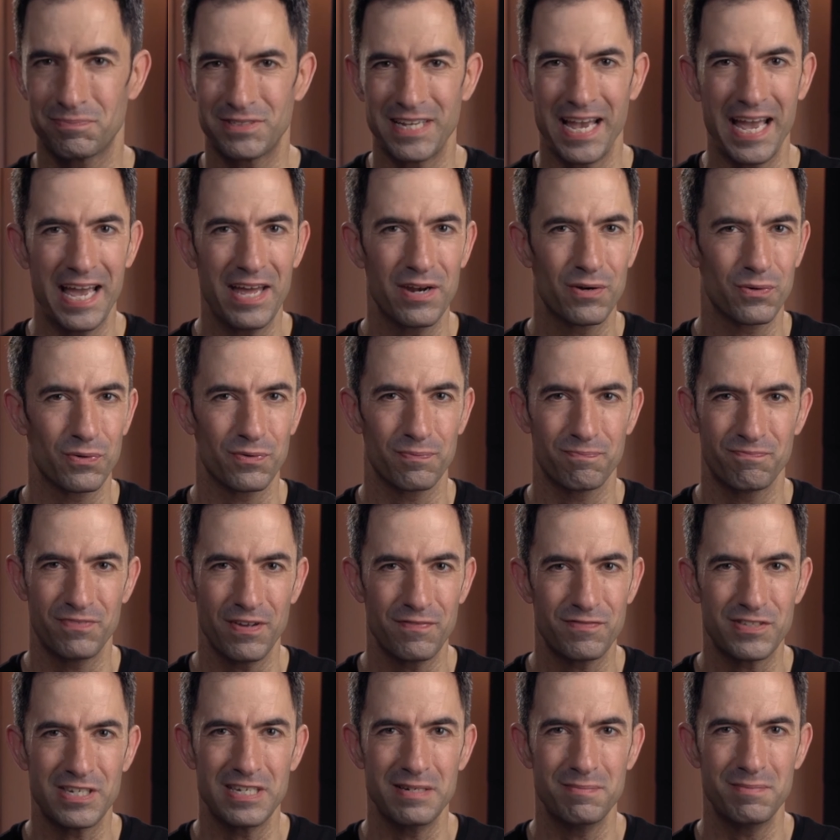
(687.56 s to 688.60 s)
10 or
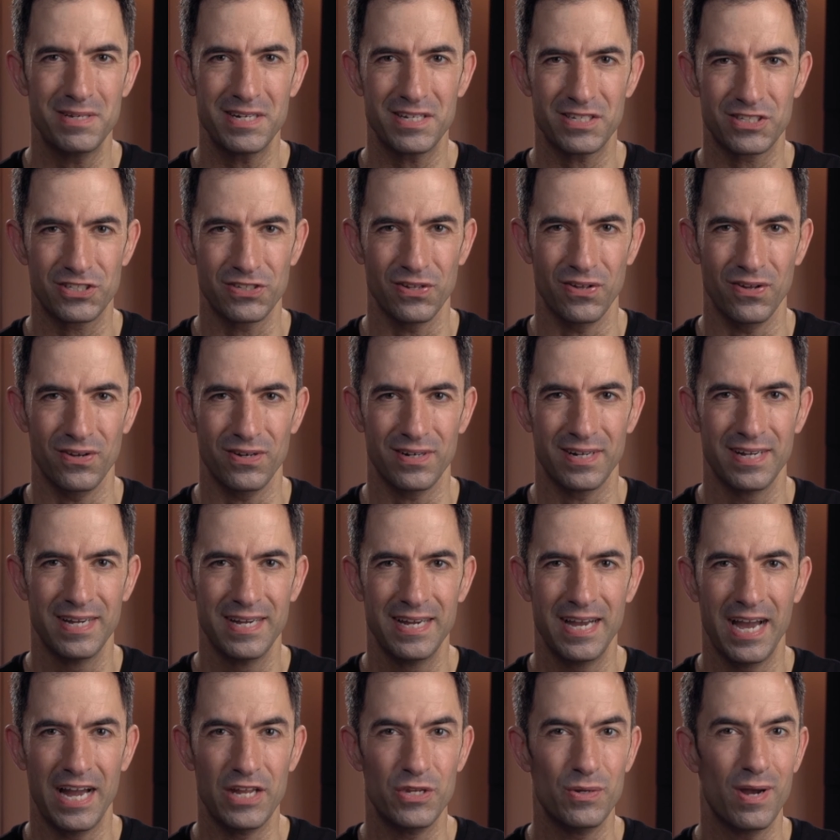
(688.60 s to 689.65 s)
15 minutes long,
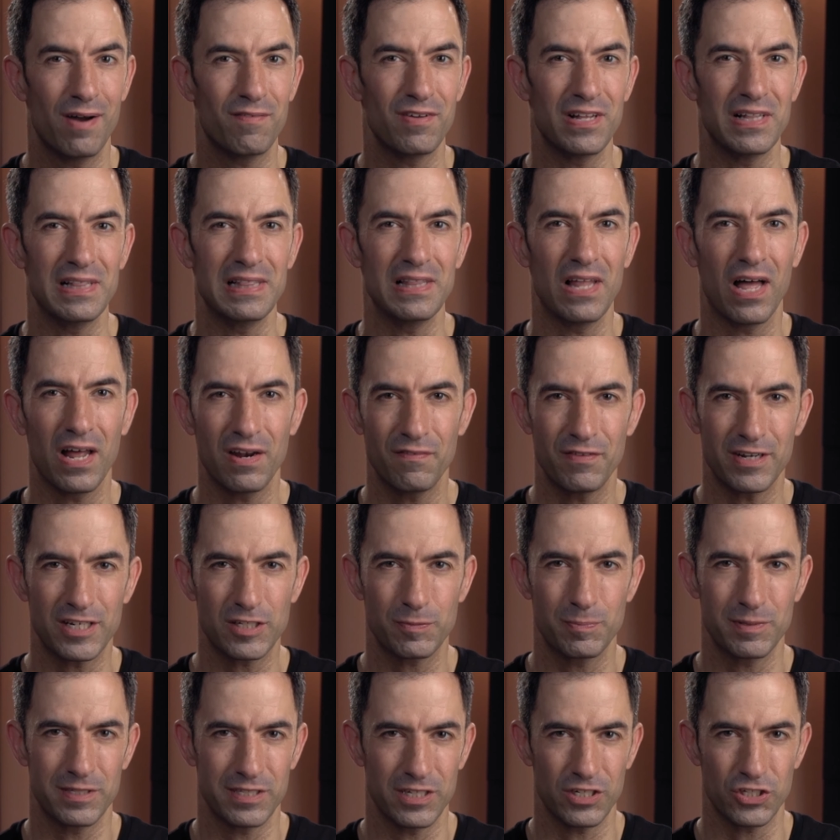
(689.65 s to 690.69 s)
and you have a lot of
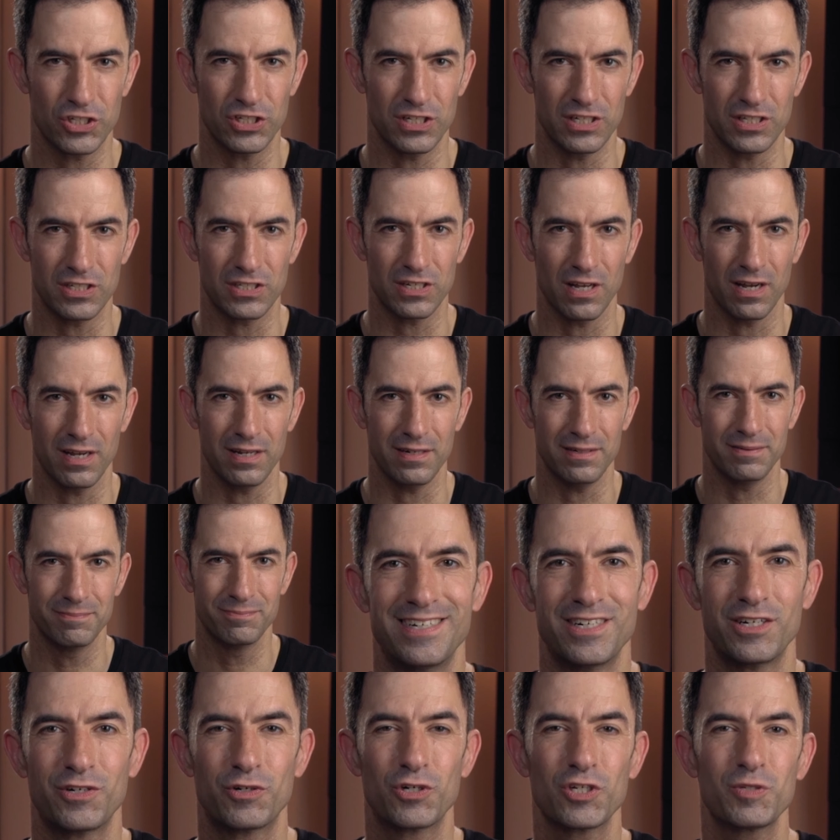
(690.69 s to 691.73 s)
exposition inside?
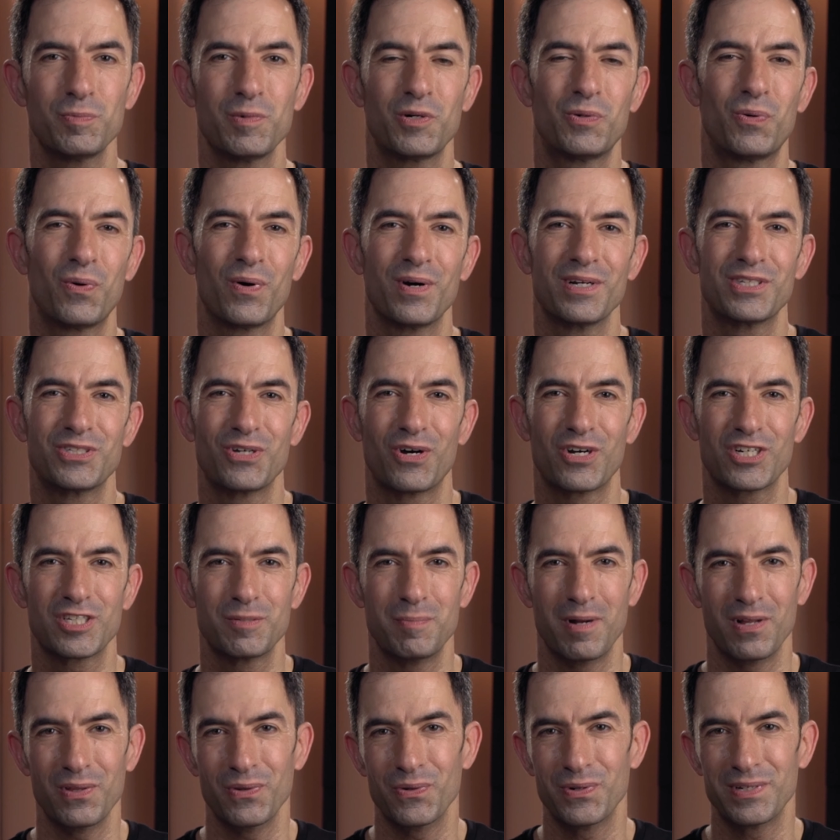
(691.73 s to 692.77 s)
Chris McQuarrie talks
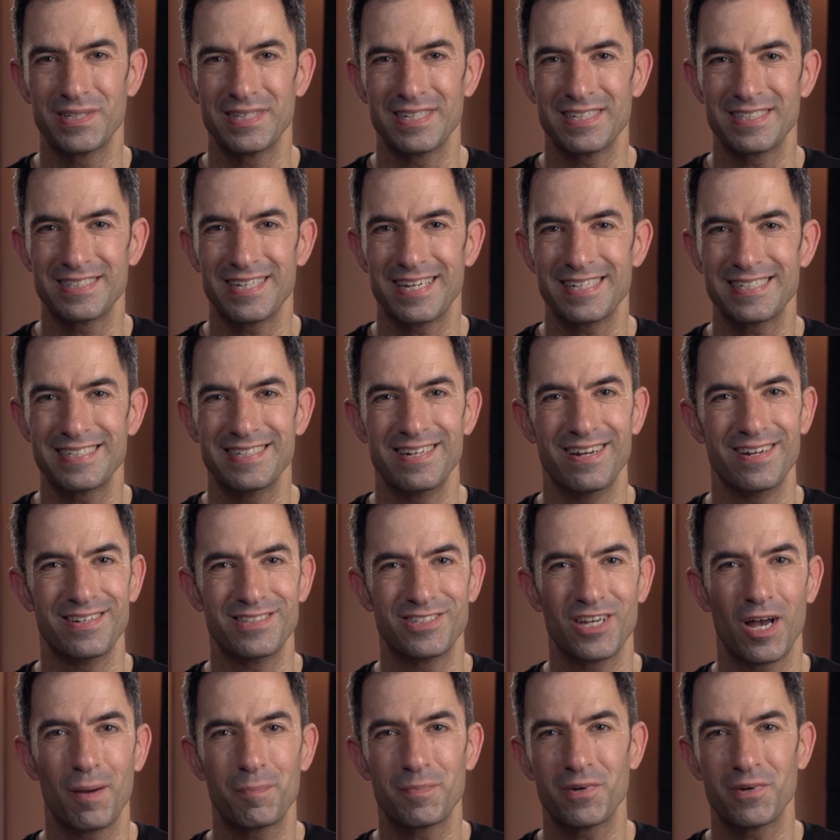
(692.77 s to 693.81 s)
about learning this lesson on Top